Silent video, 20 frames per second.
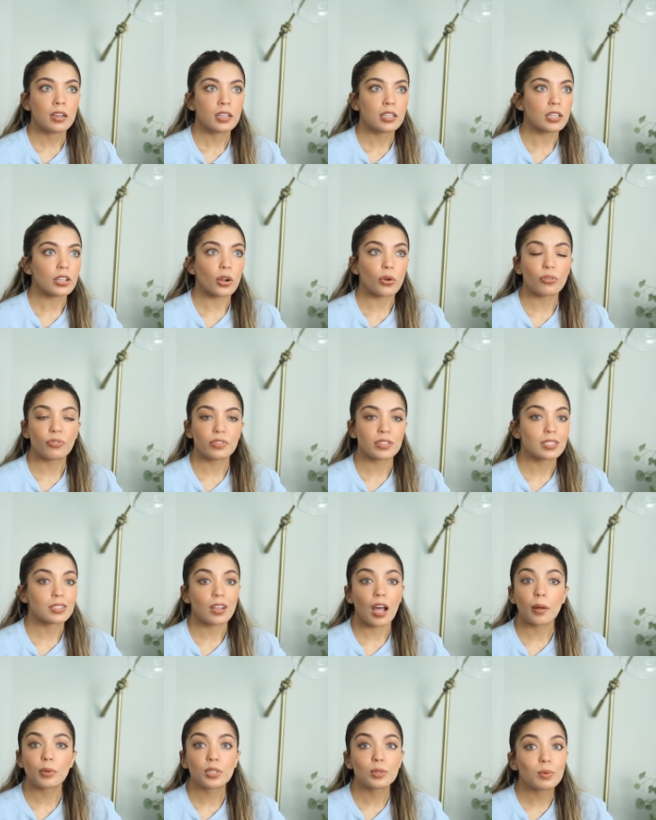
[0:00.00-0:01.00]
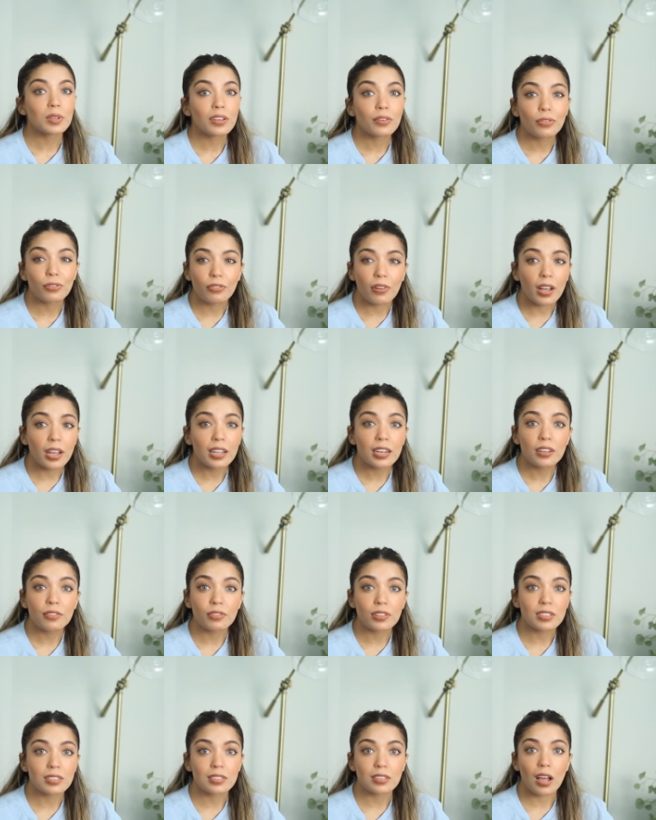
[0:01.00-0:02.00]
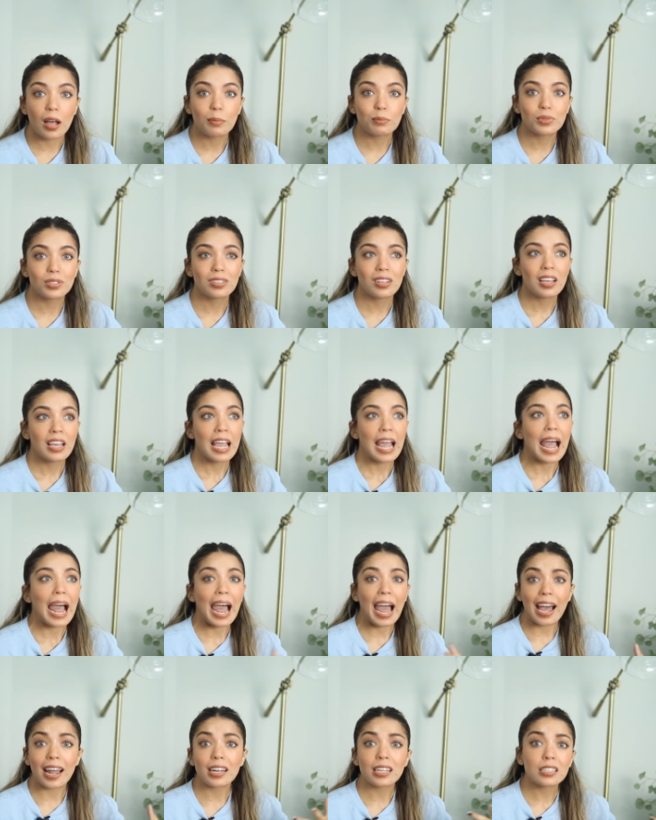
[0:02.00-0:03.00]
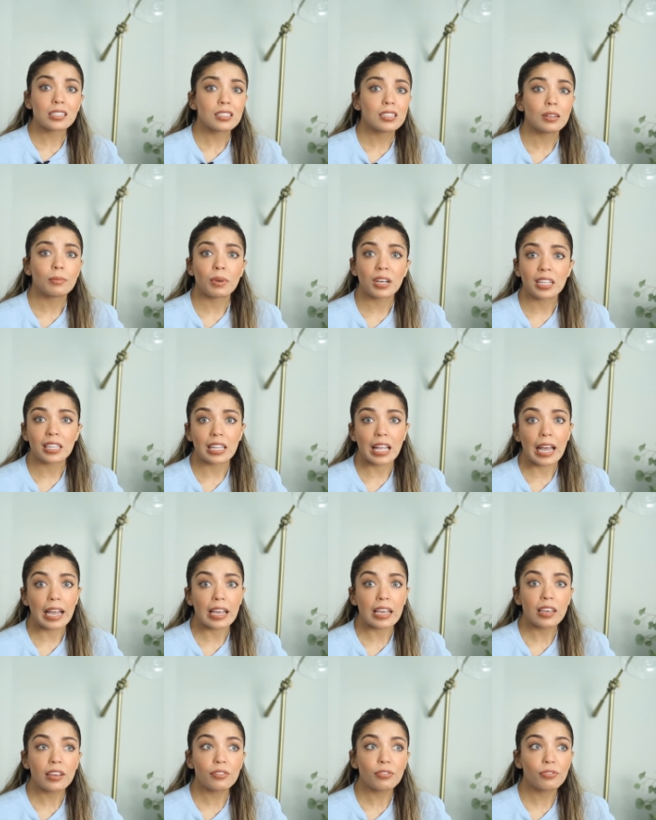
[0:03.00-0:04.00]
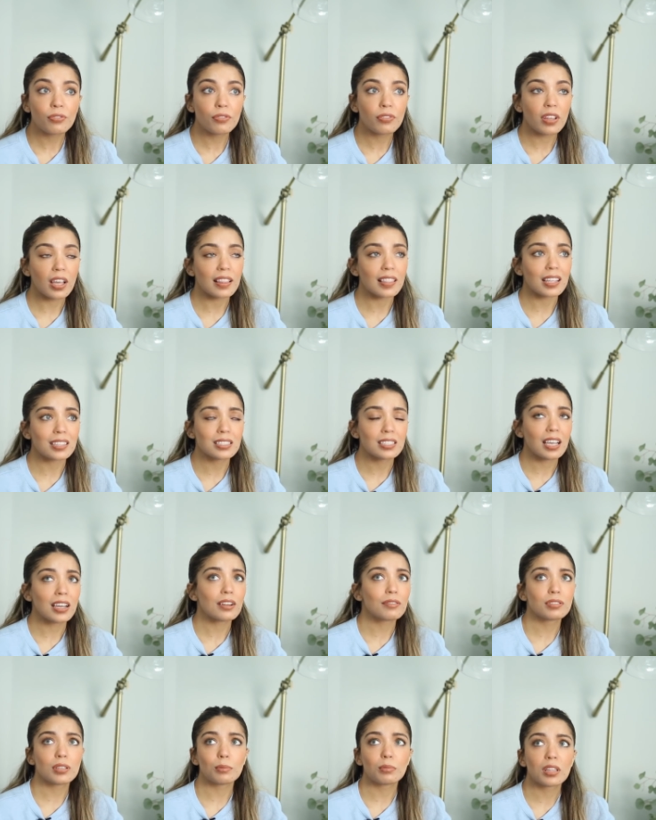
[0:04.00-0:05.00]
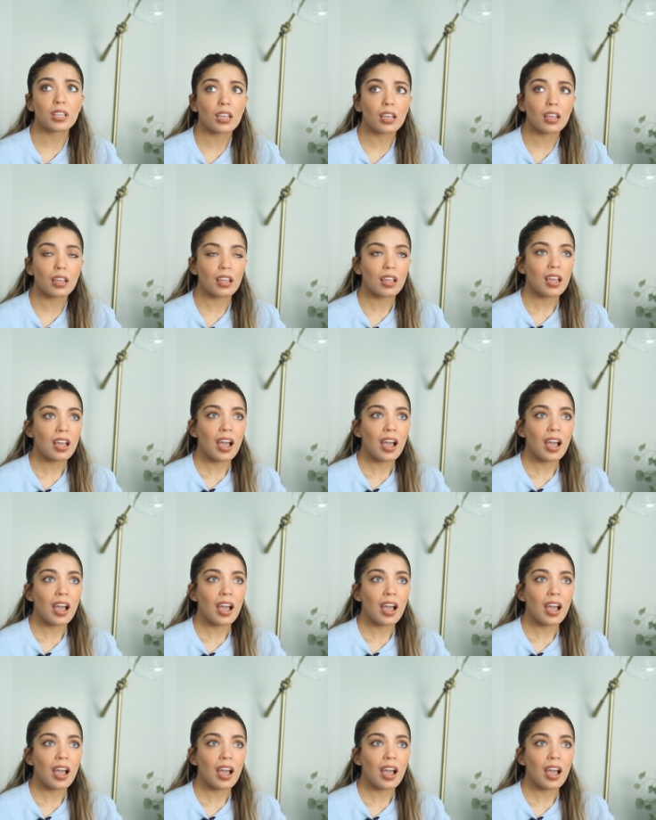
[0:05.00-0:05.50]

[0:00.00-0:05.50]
you know, if it stopped being fun, if it stopped adding to my life, and that's kind of something